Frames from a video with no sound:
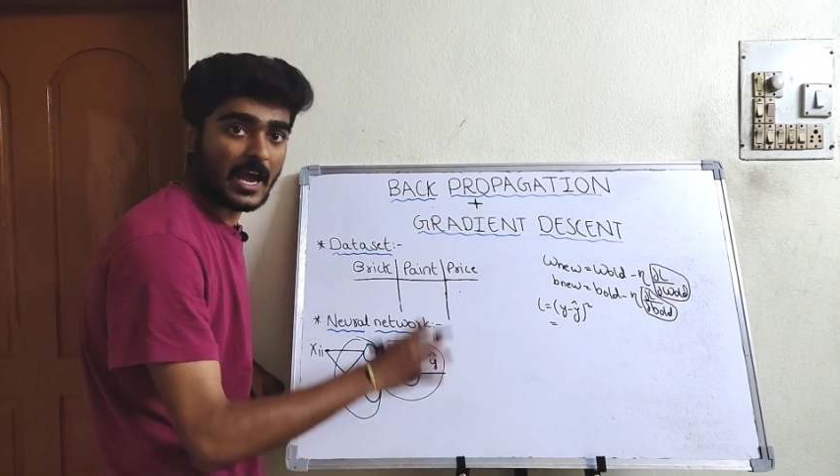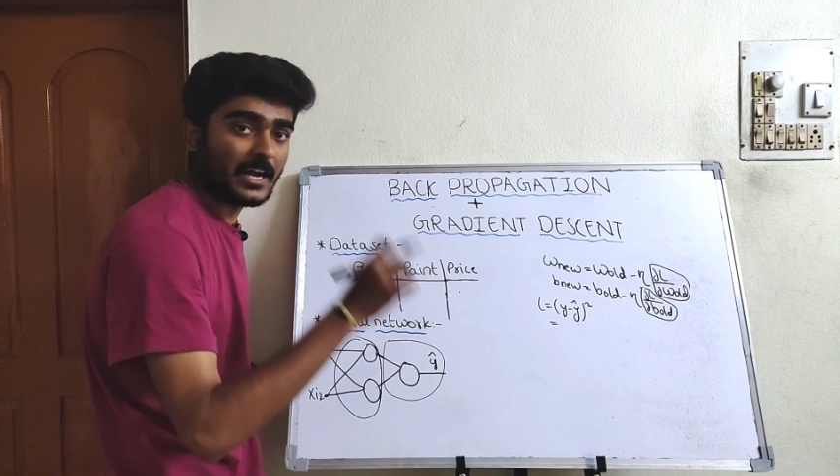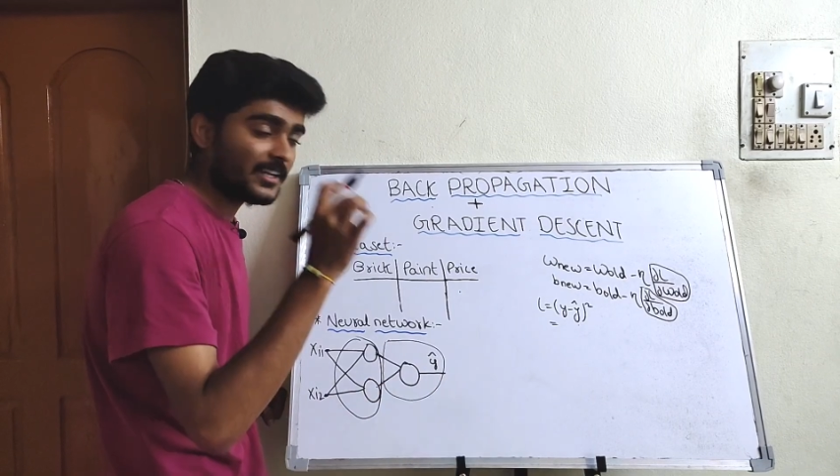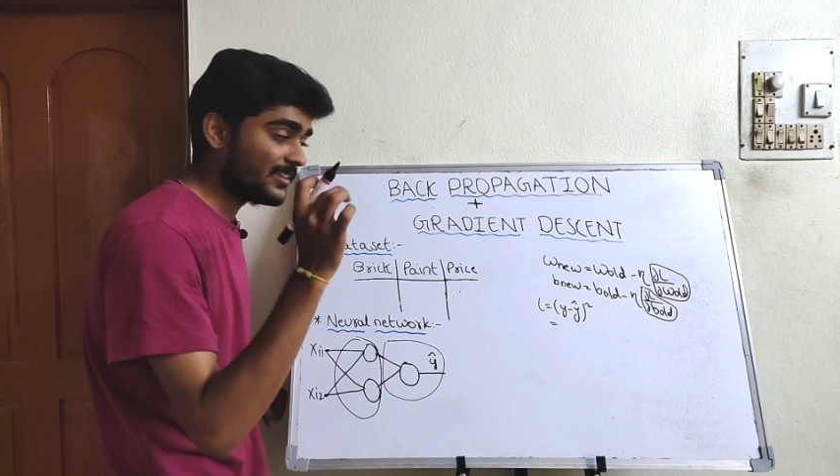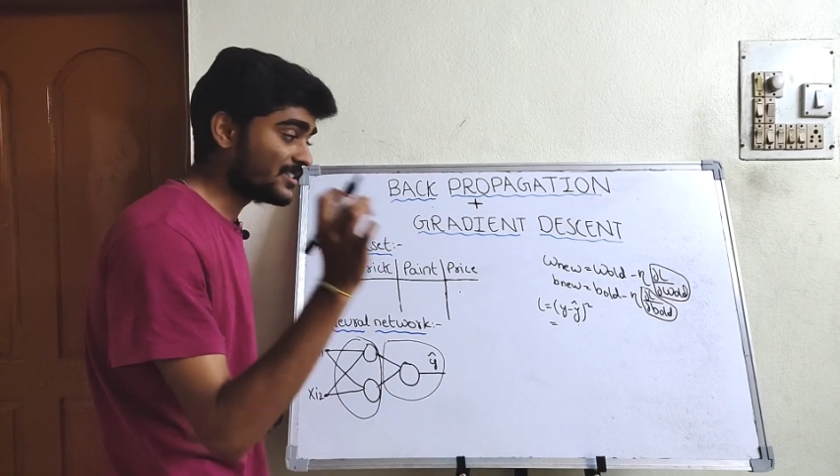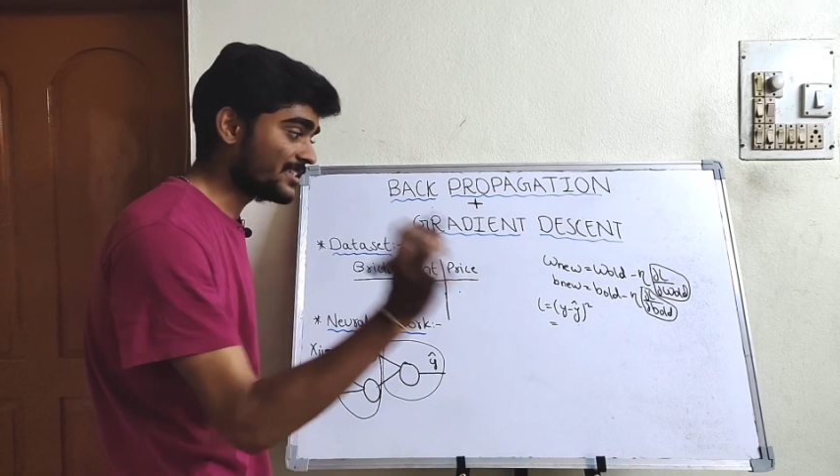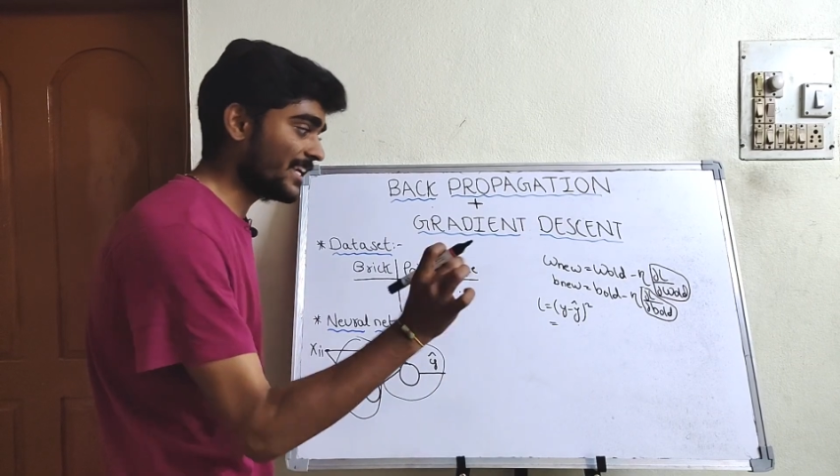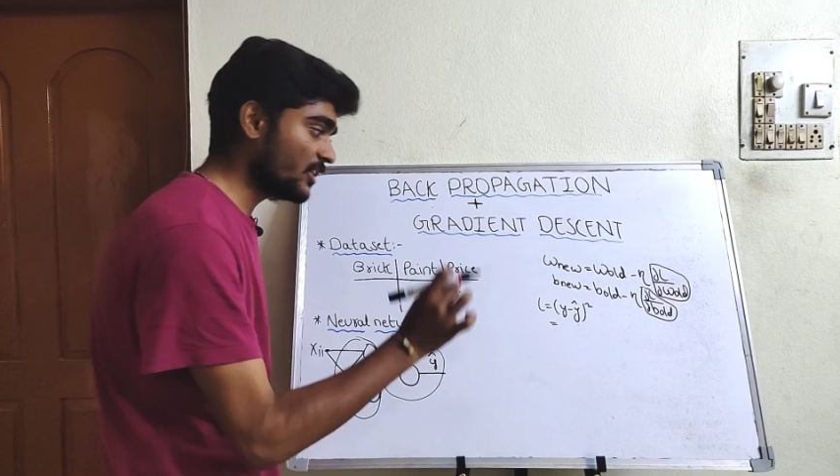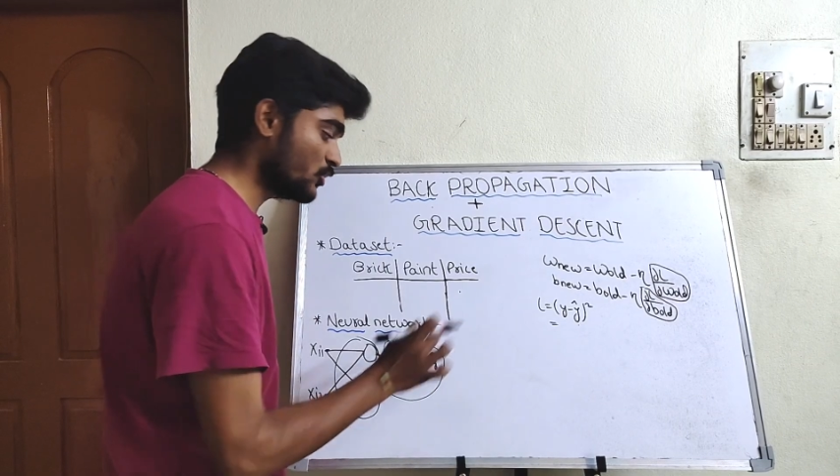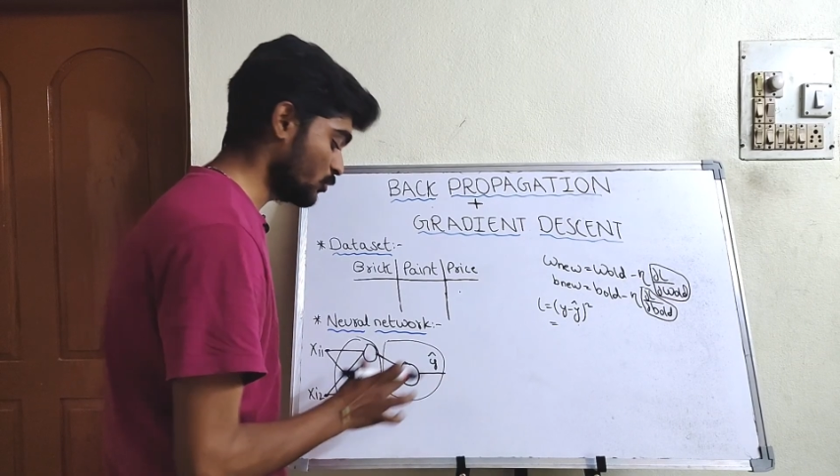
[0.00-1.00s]
and in
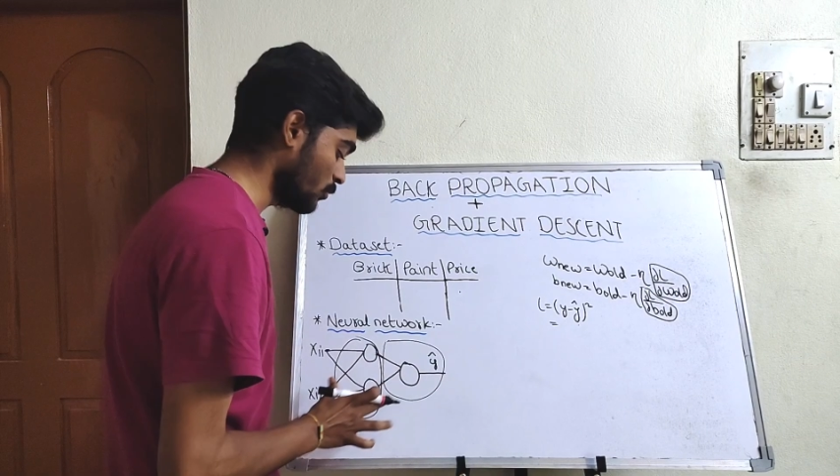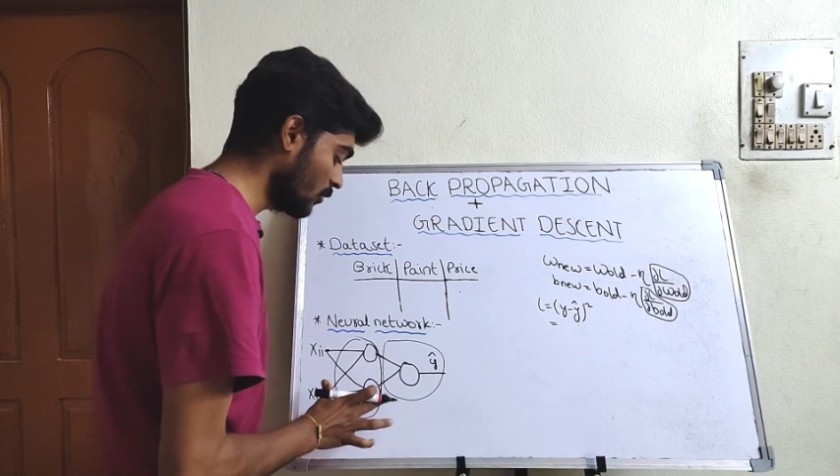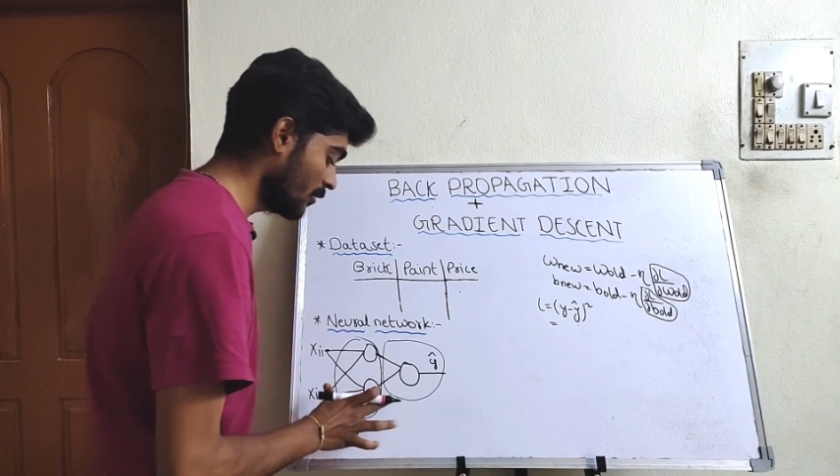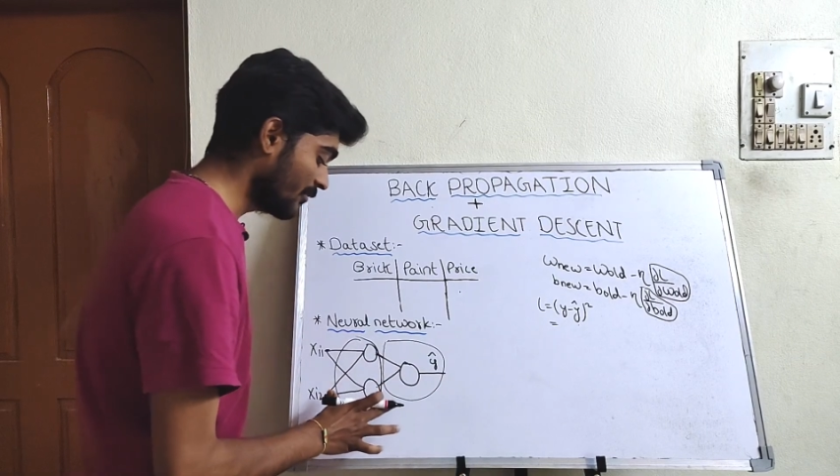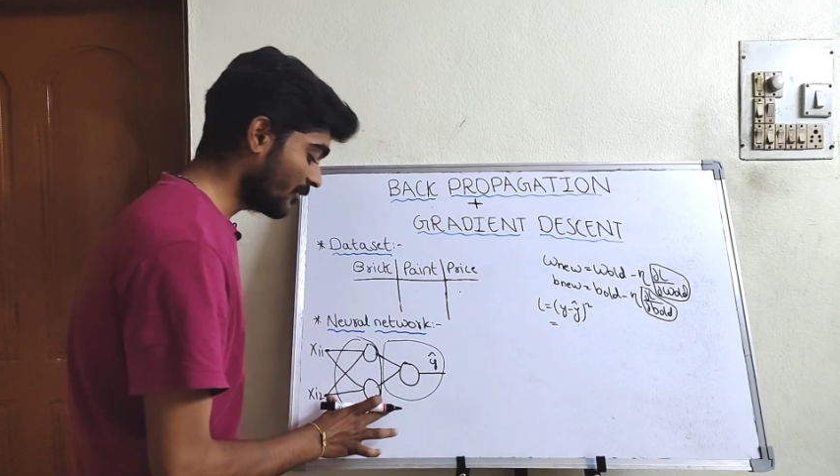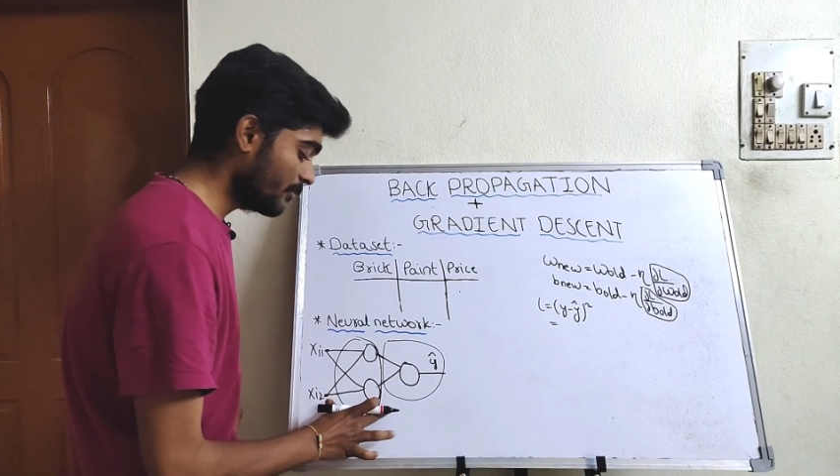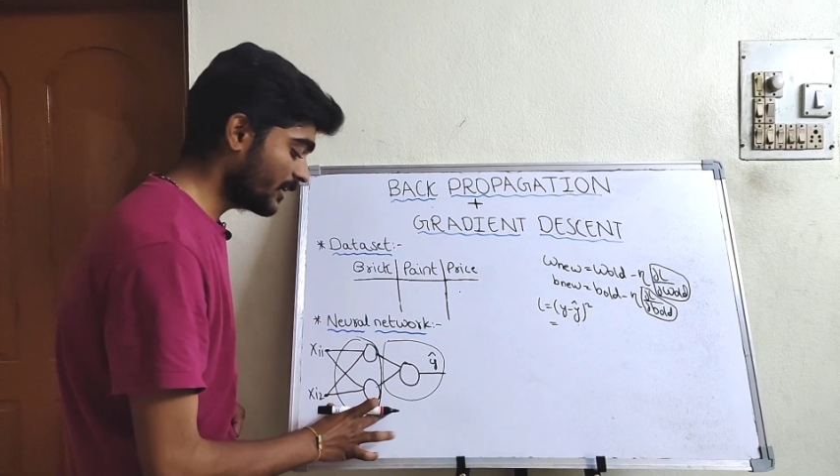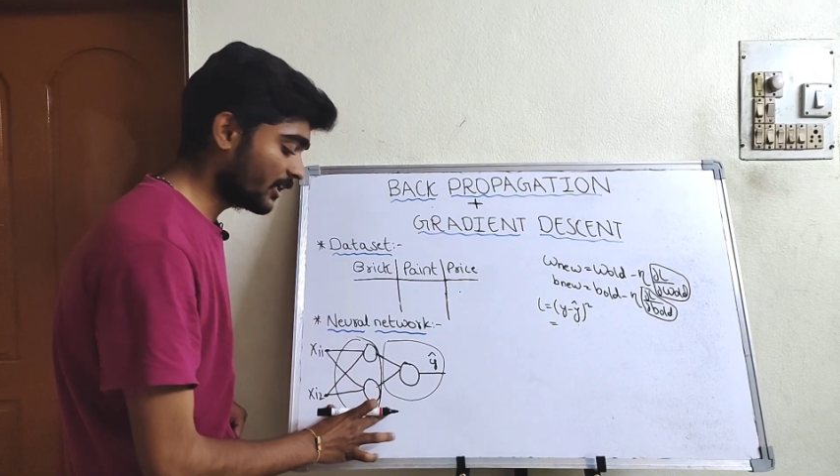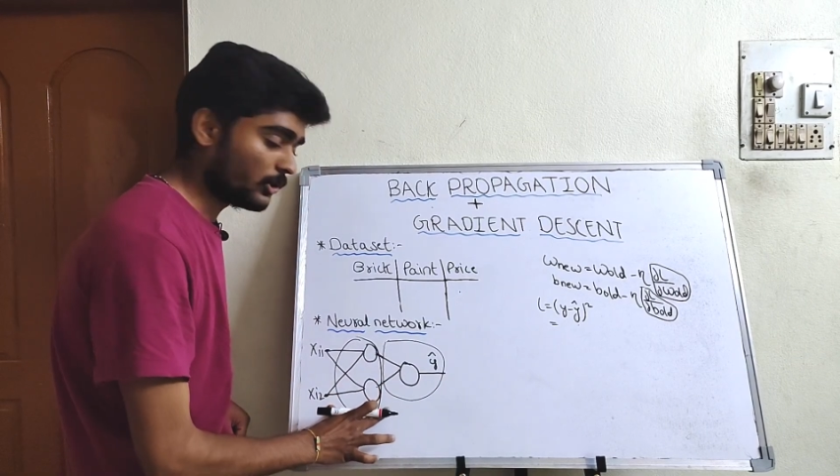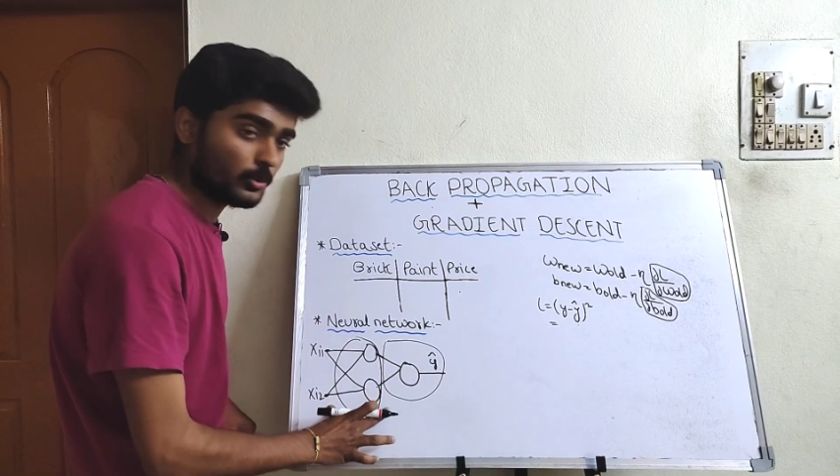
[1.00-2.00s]
stage 2 from
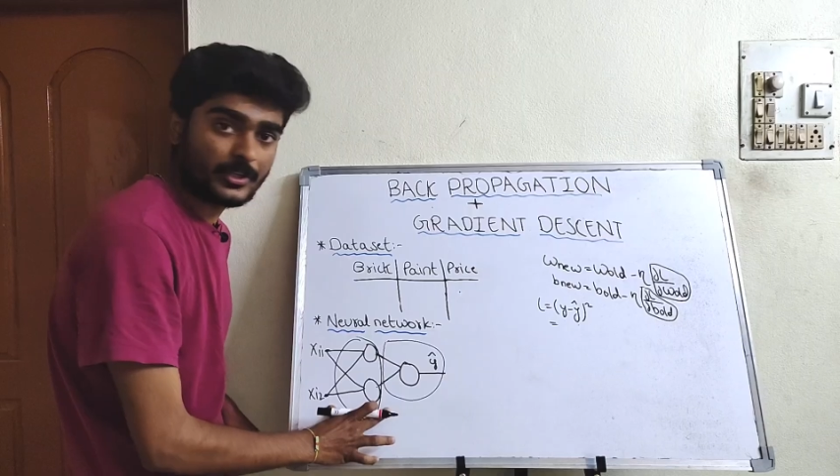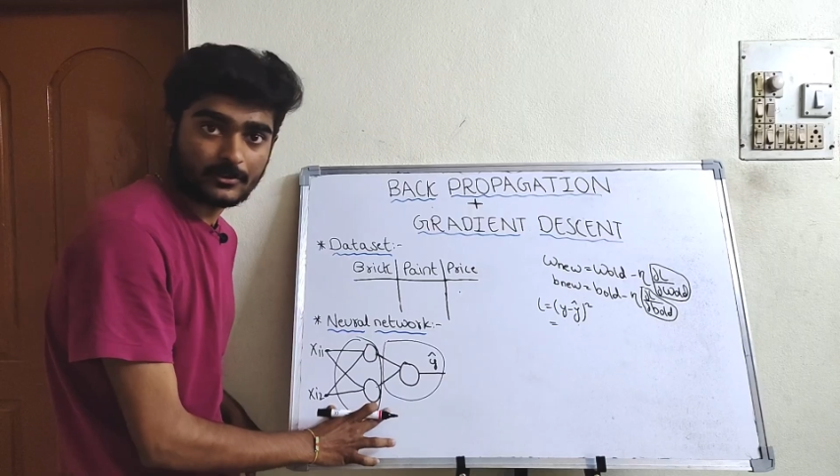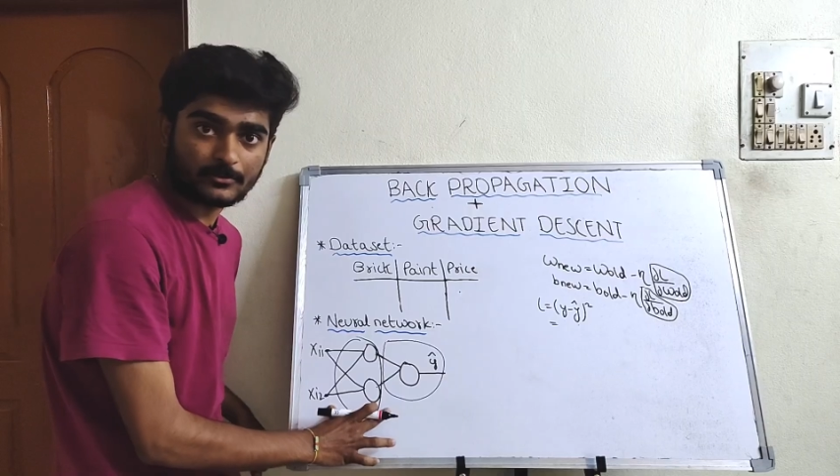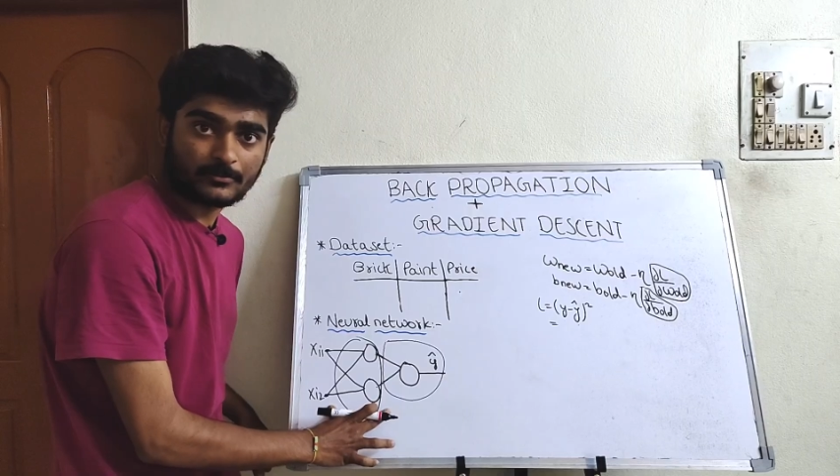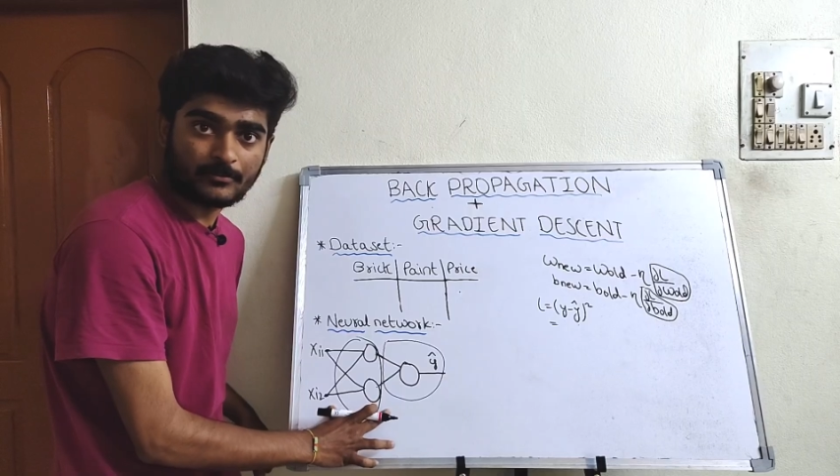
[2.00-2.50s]
here to here.